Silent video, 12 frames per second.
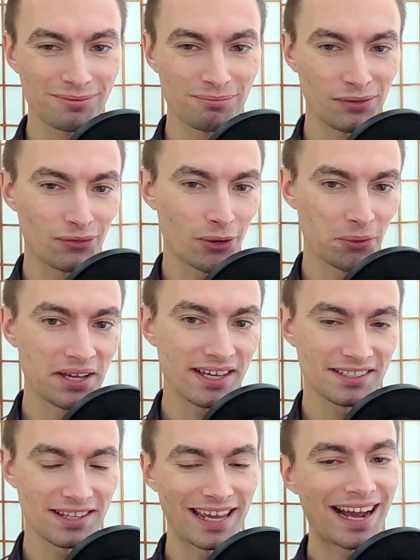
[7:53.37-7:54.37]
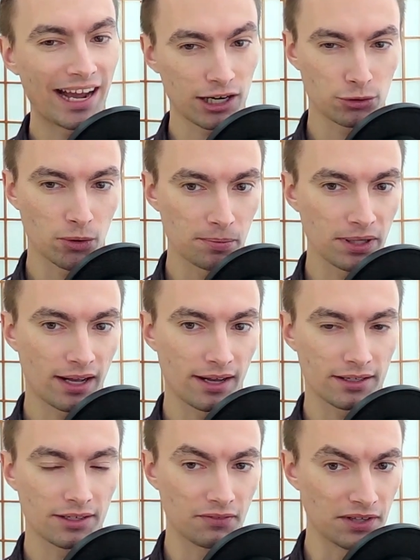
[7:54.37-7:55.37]
before we get to the actual plot
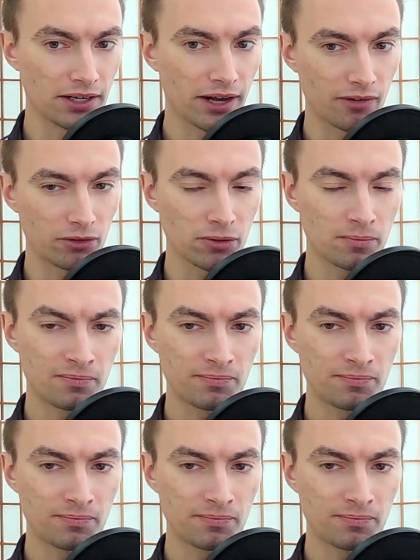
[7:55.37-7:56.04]
of the novel.